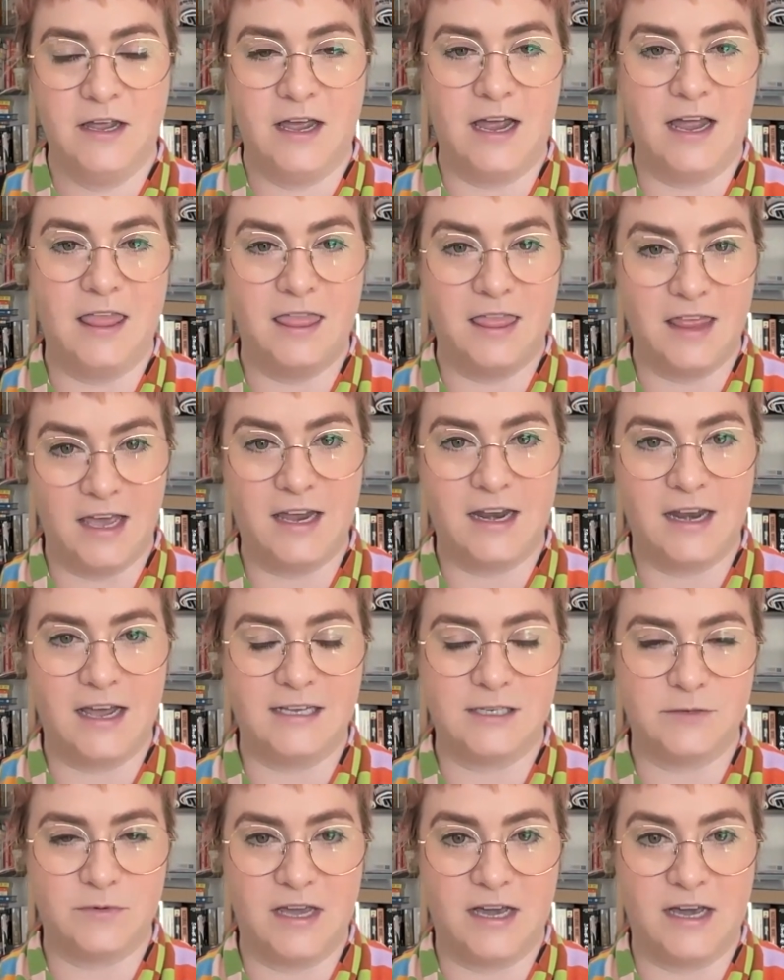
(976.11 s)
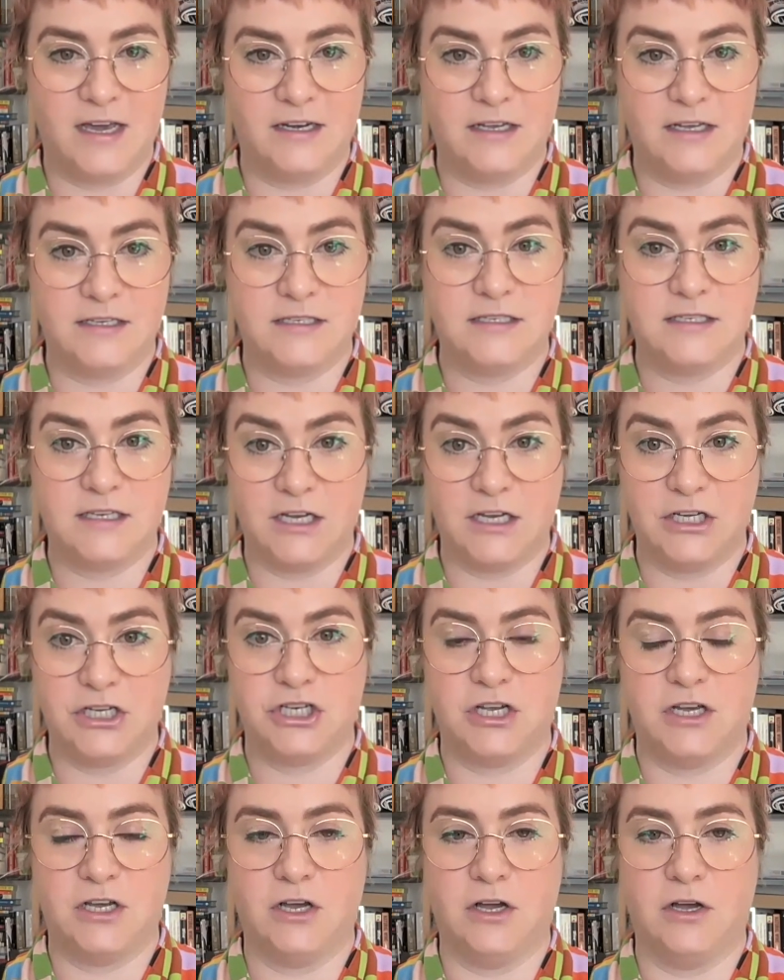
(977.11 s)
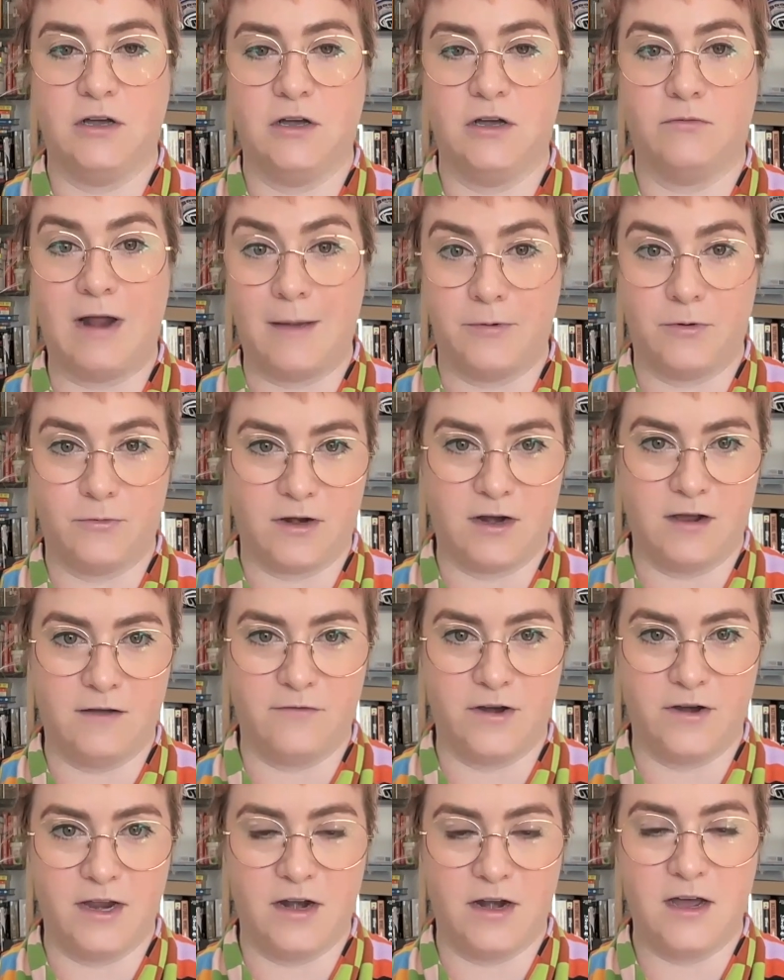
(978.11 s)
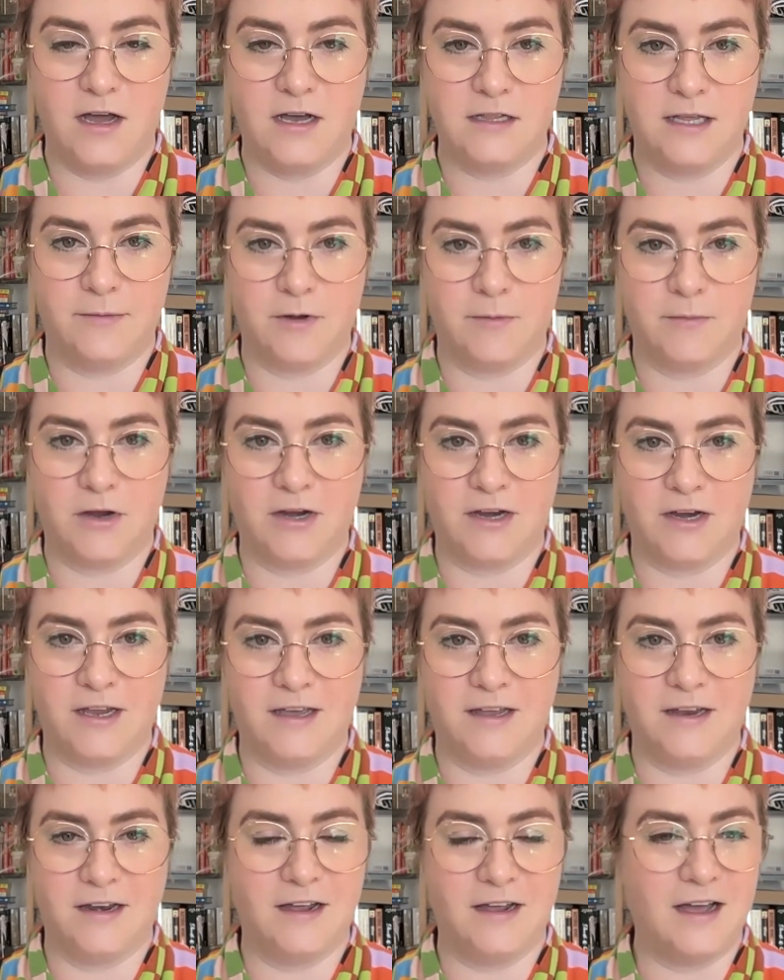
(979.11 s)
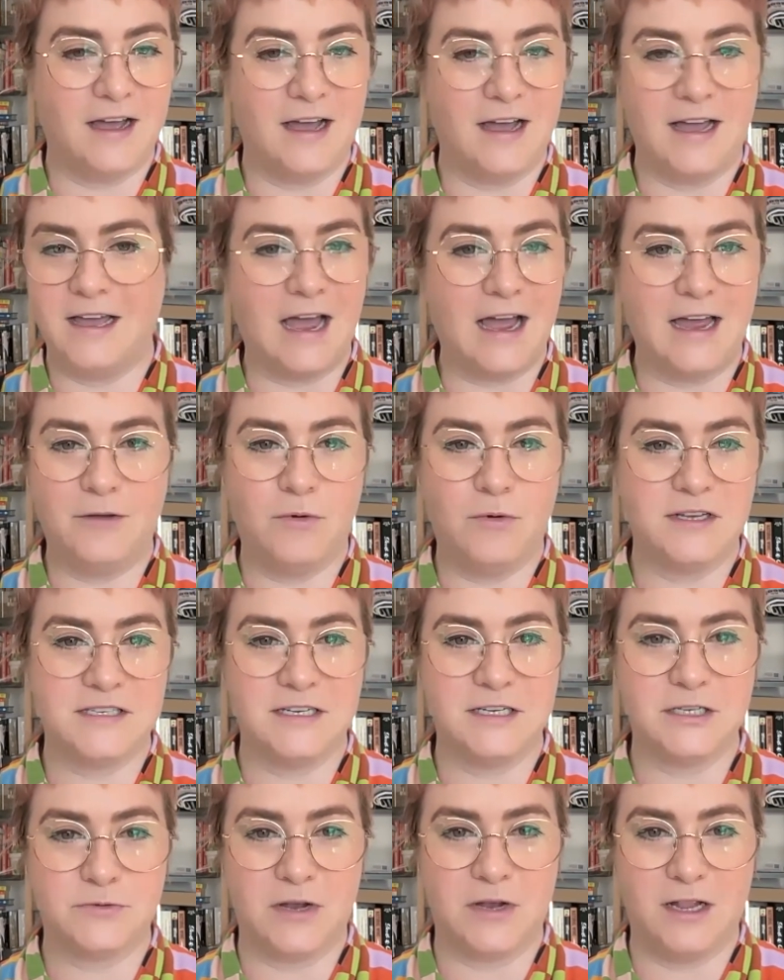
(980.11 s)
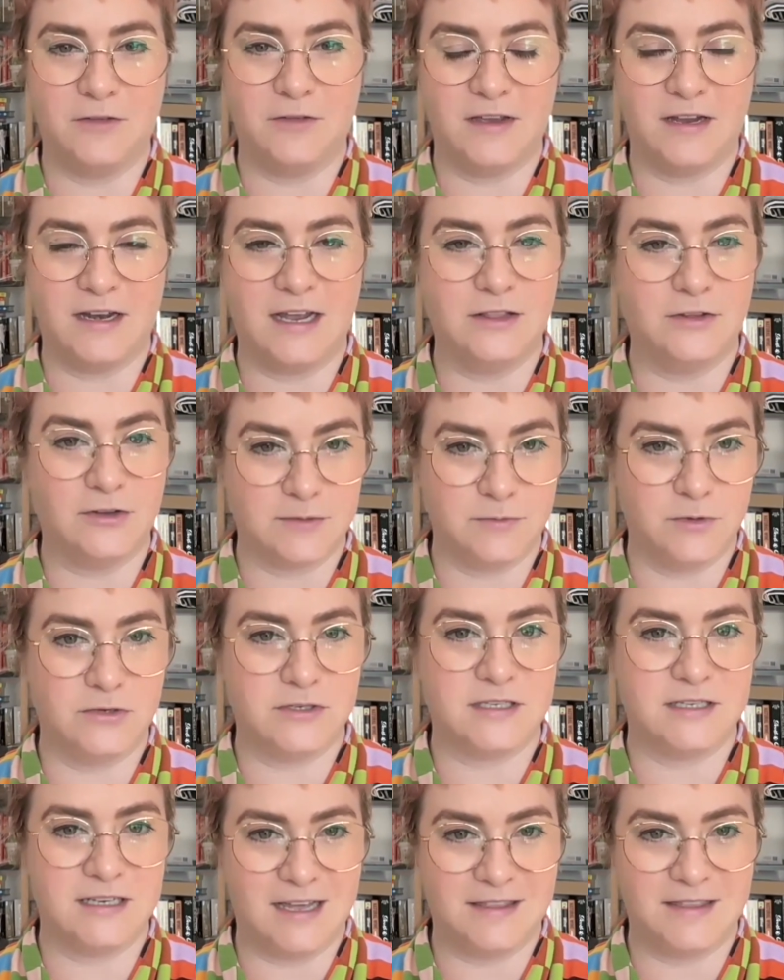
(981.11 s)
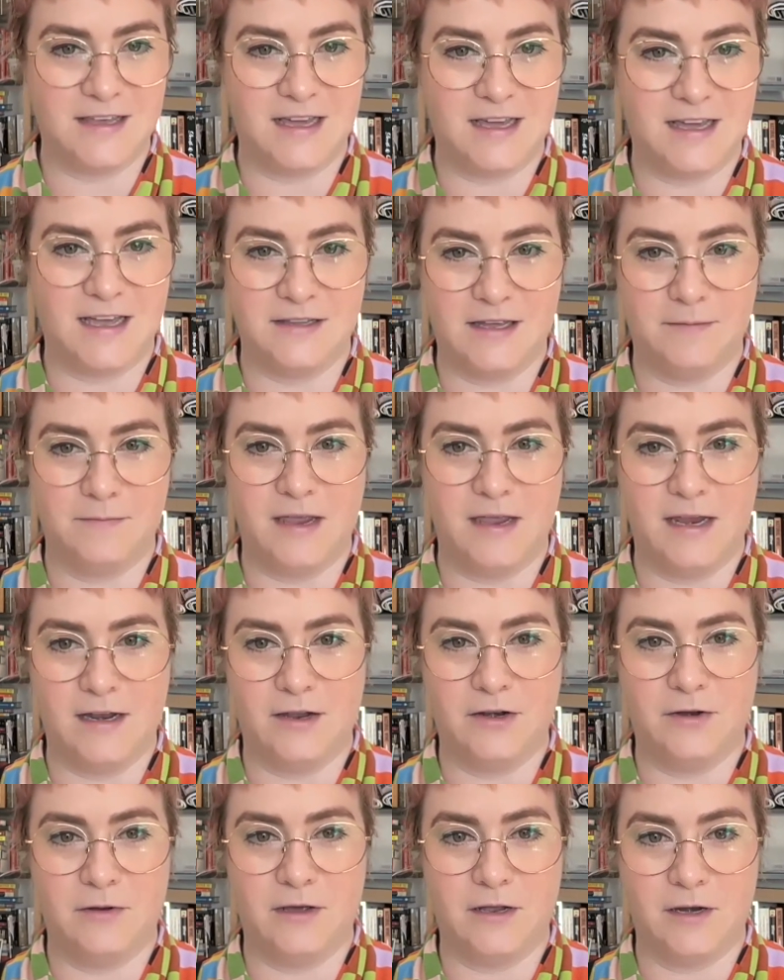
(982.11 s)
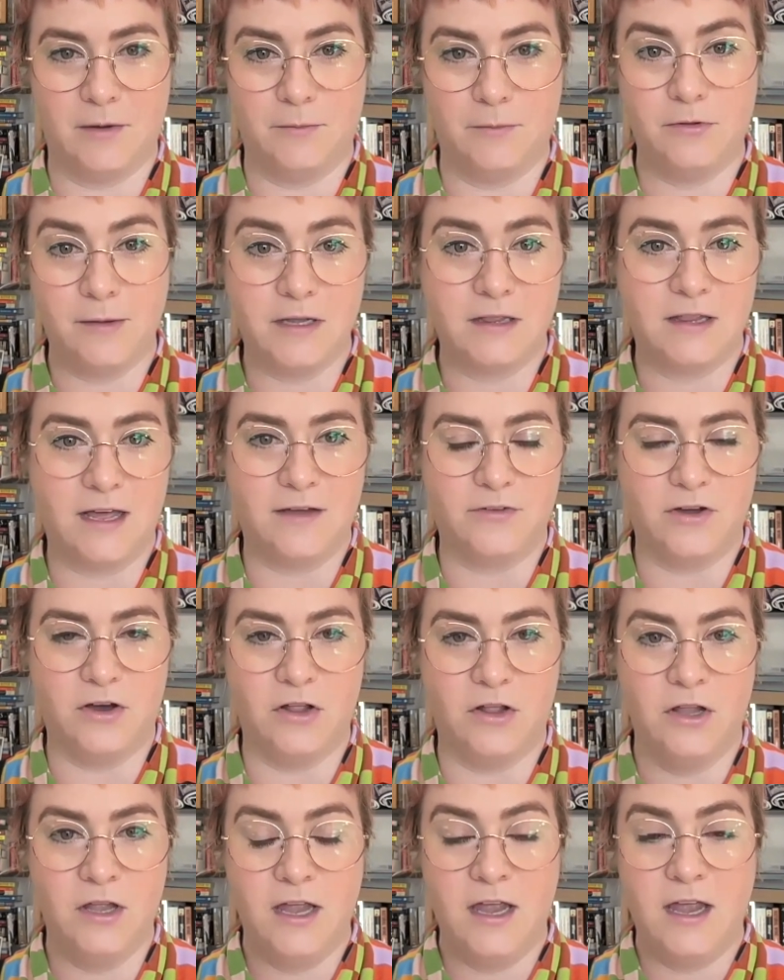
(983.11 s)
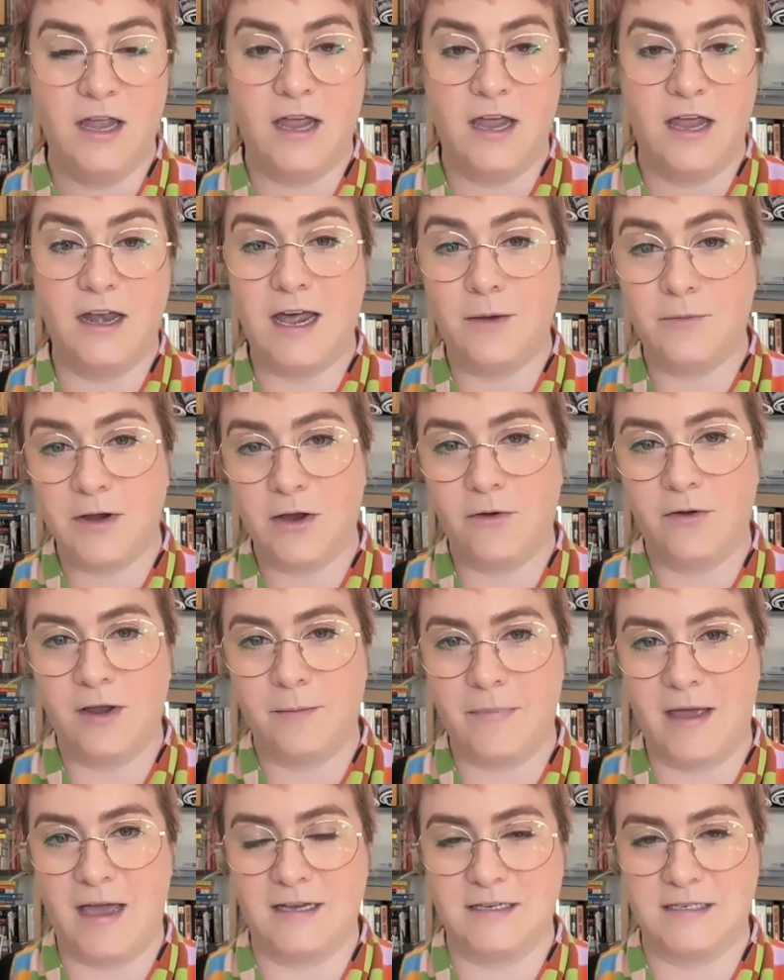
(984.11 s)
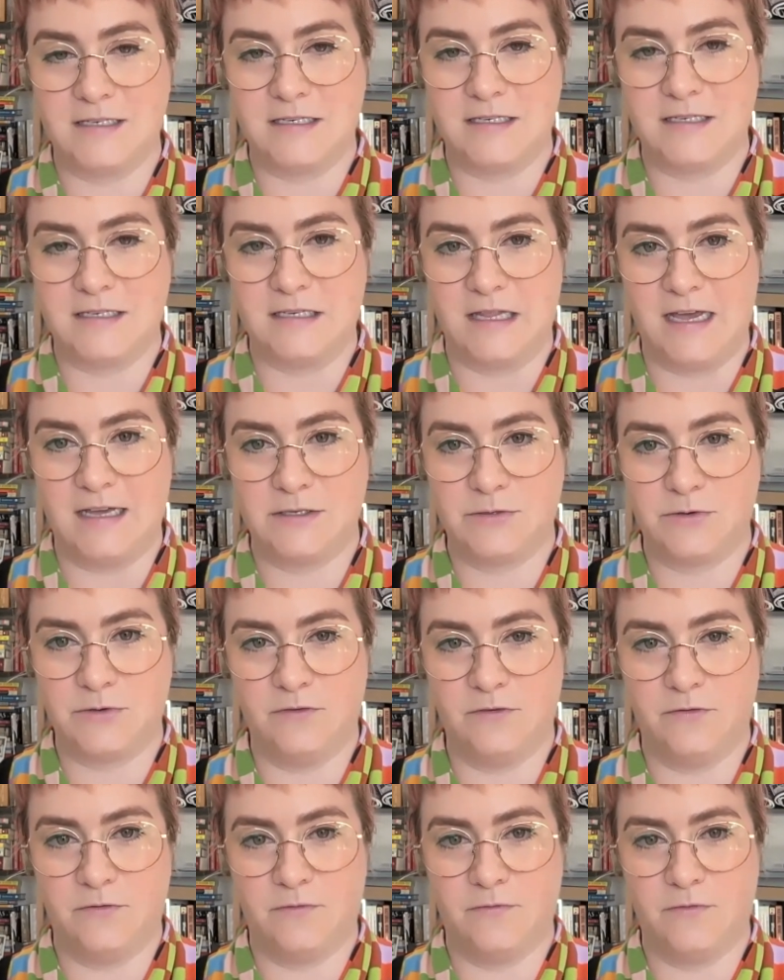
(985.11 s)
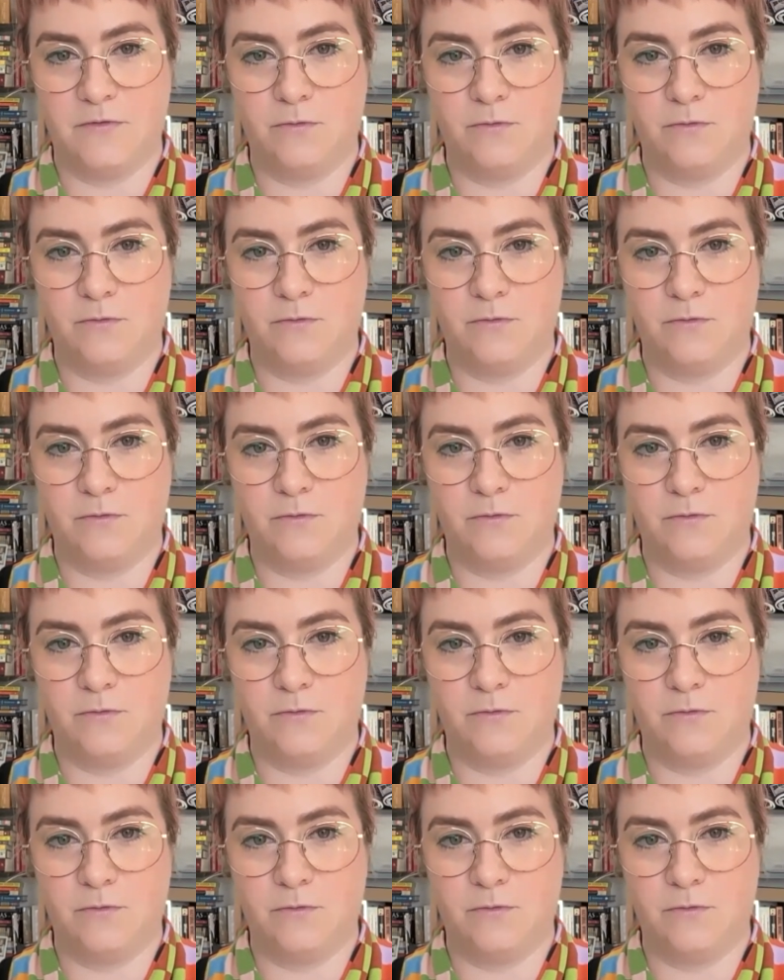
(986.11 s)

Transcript: And then as we had such a rapid recovery in hot labor market, it wasn't as relevant. I looked mostly at that main unemployment level. And now we're going back to that sort of,